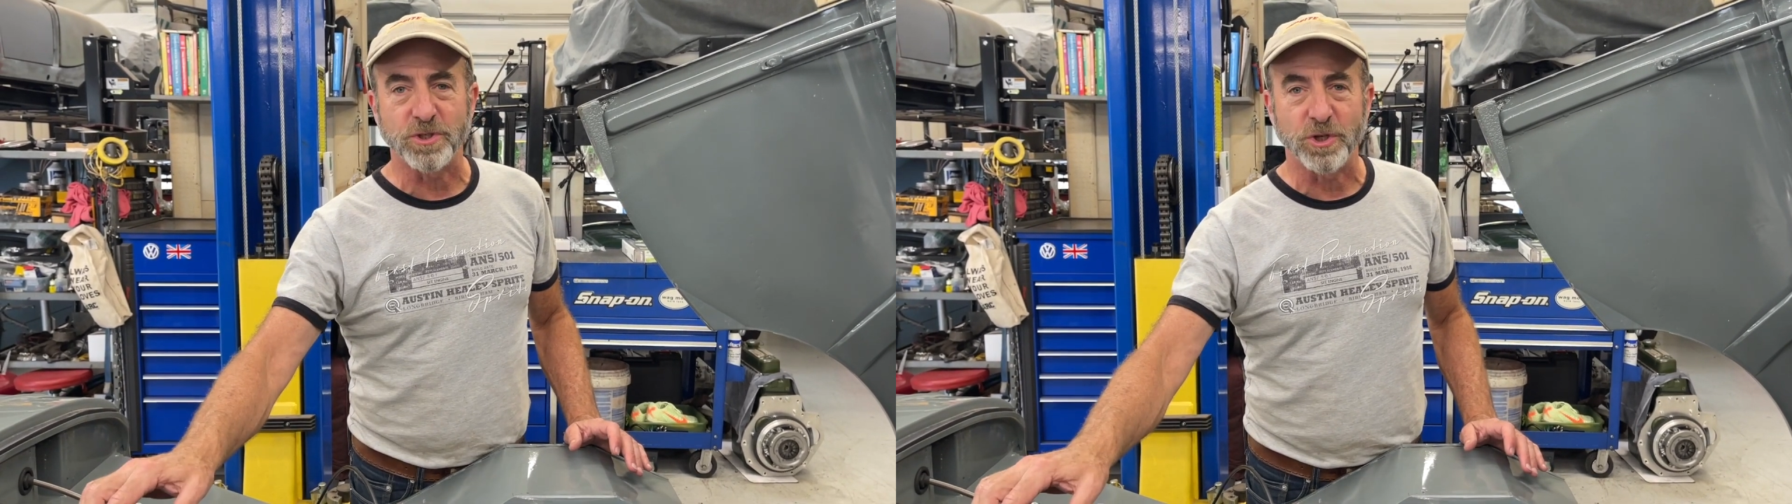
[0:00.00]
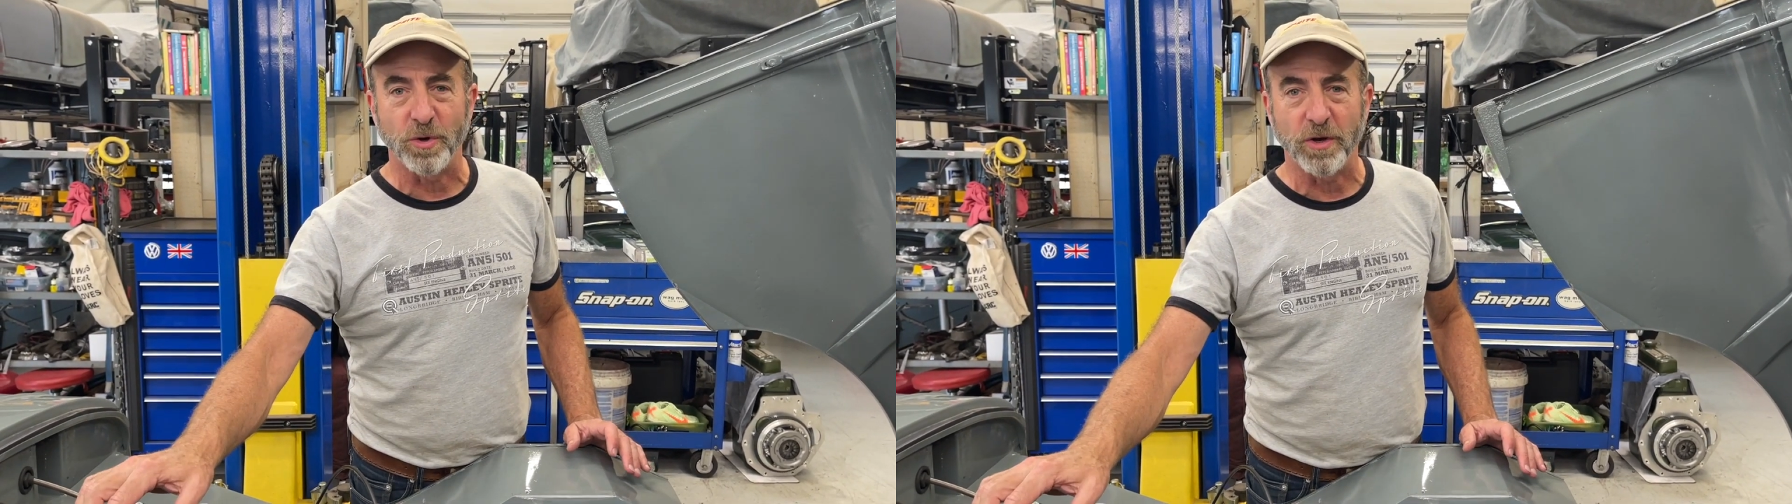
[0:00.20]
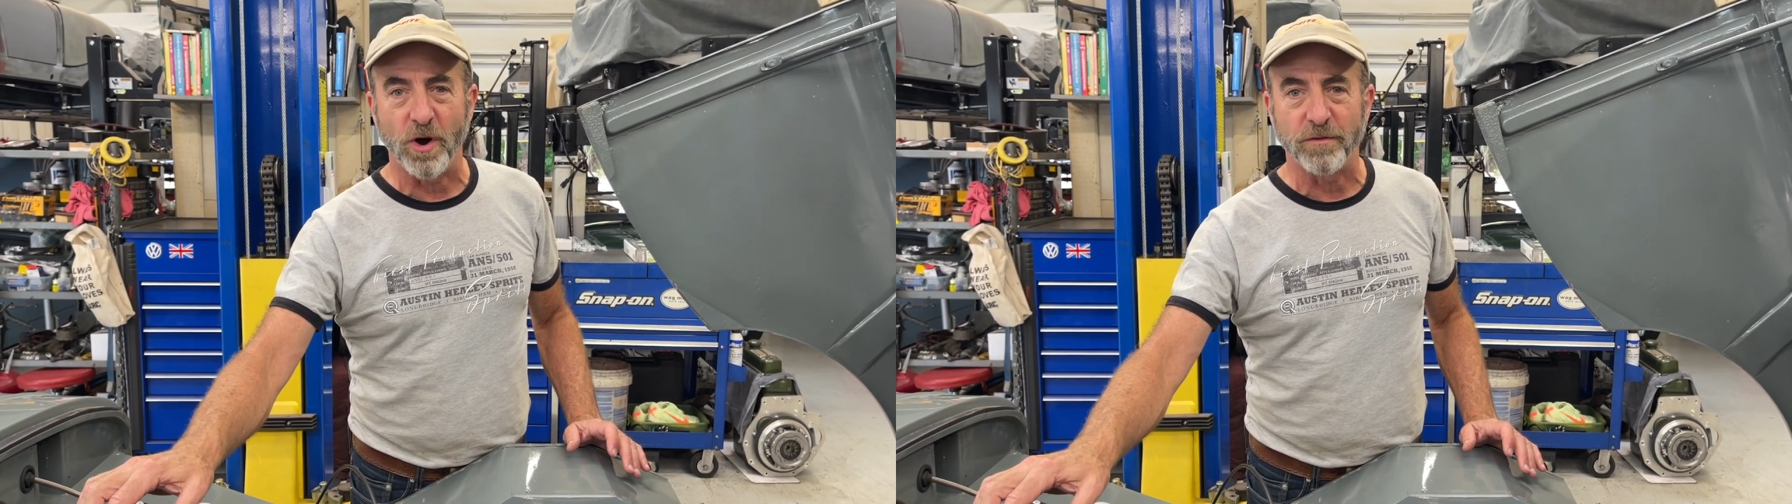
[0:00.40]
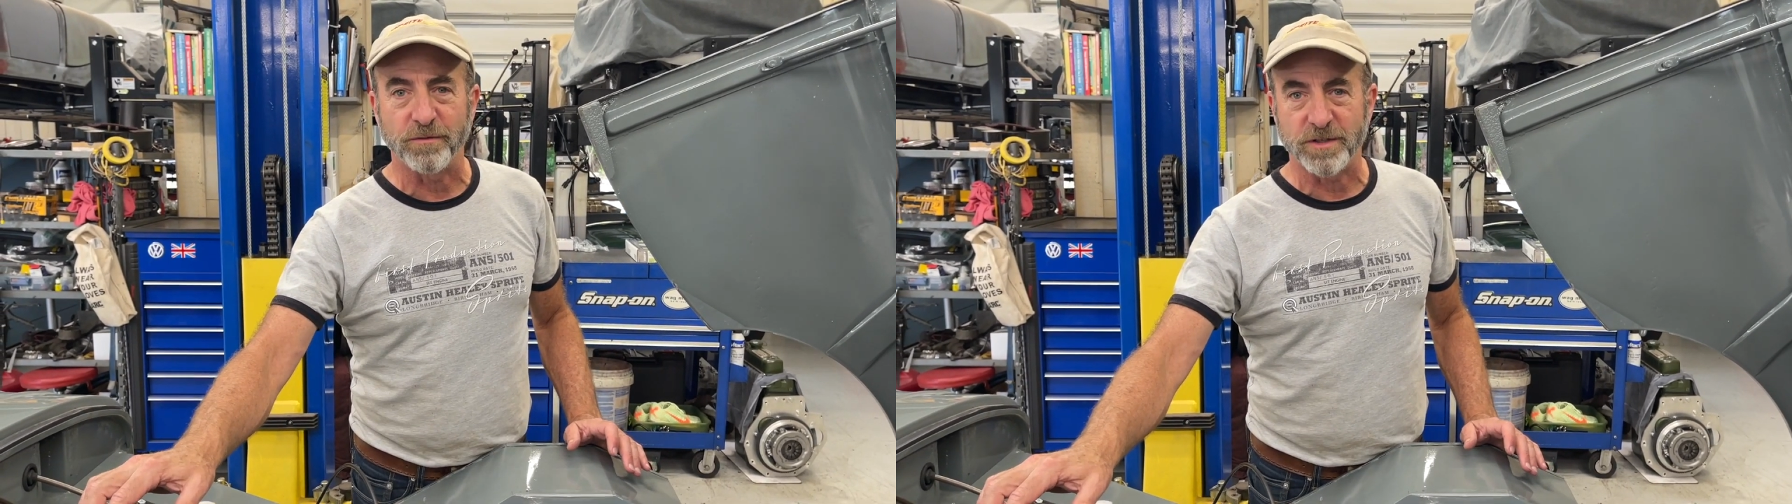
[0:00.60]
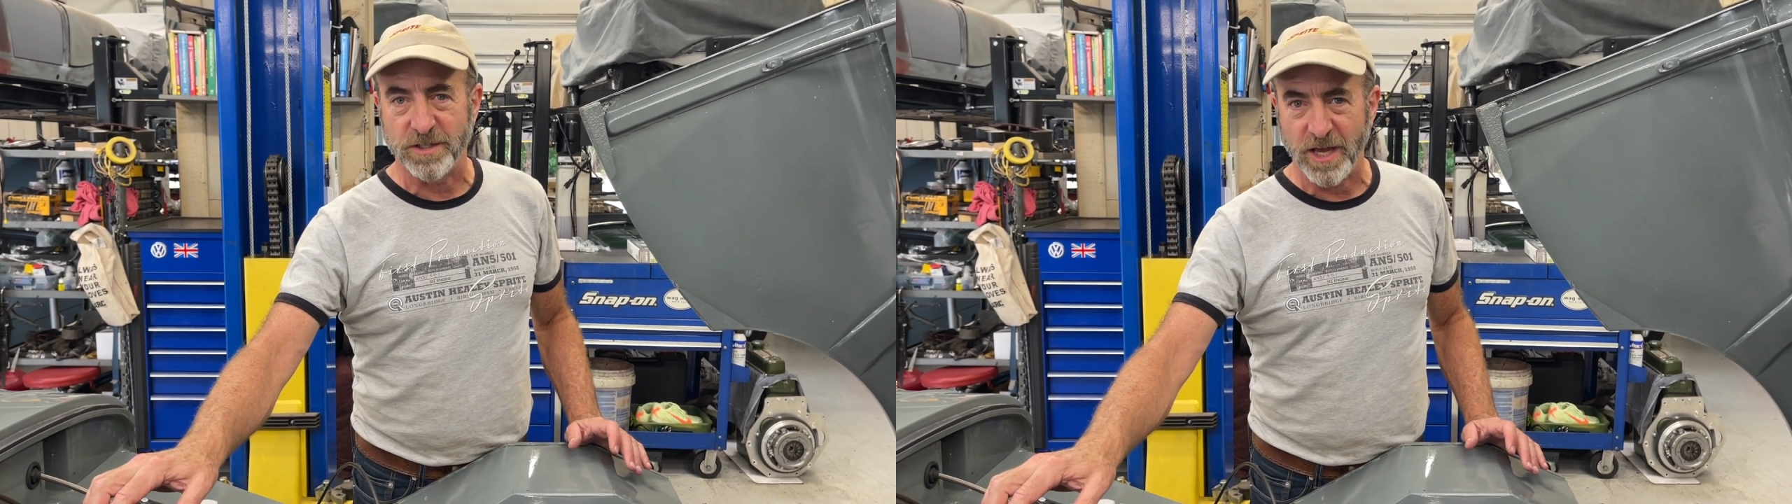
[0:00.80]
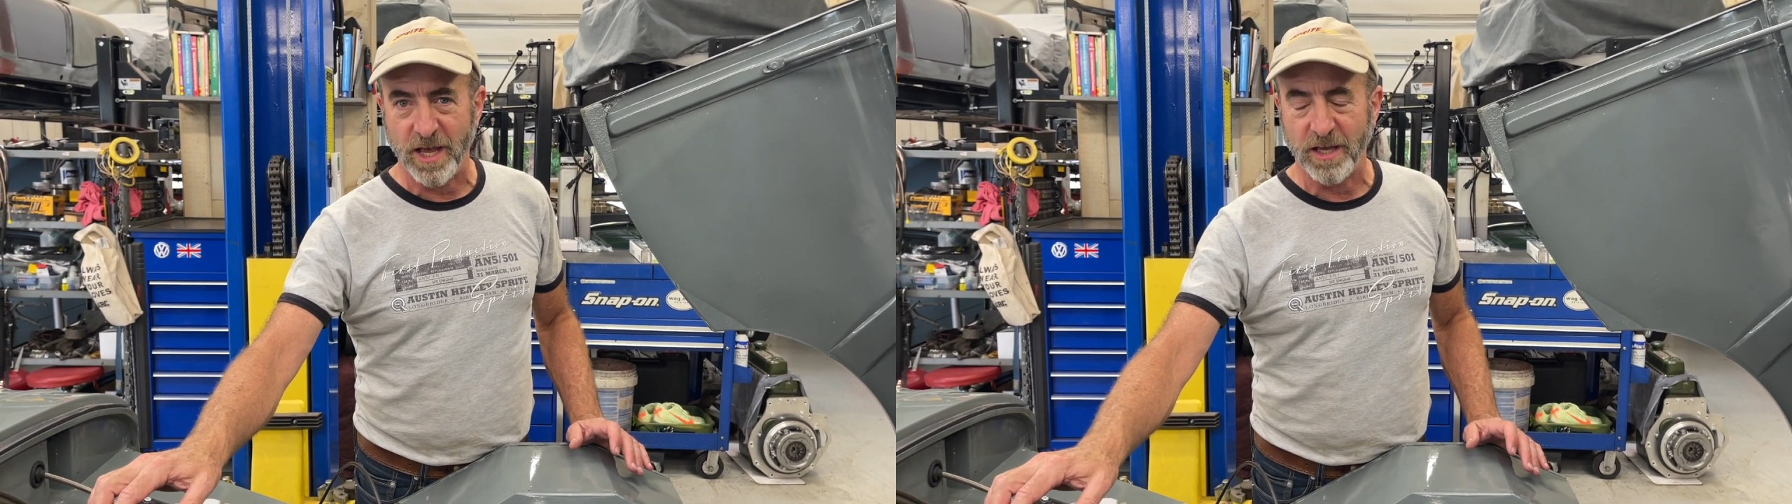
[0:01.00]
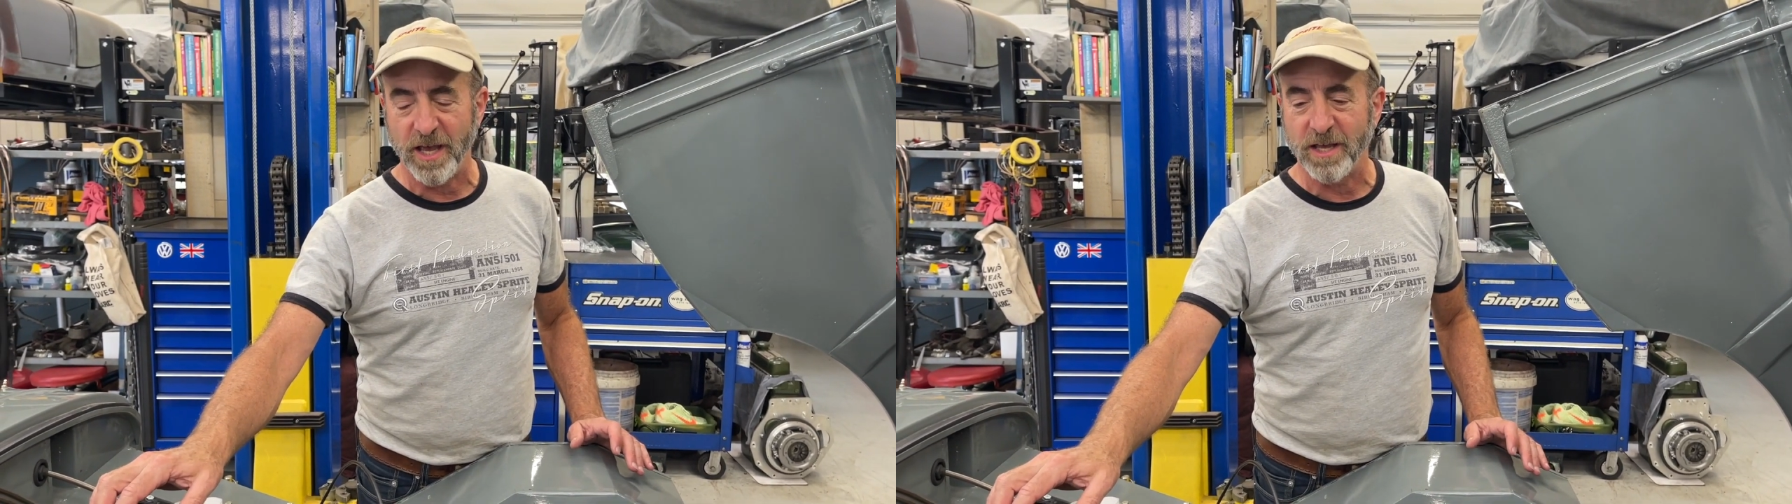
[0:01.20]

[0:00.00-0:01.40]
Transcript: showing off today.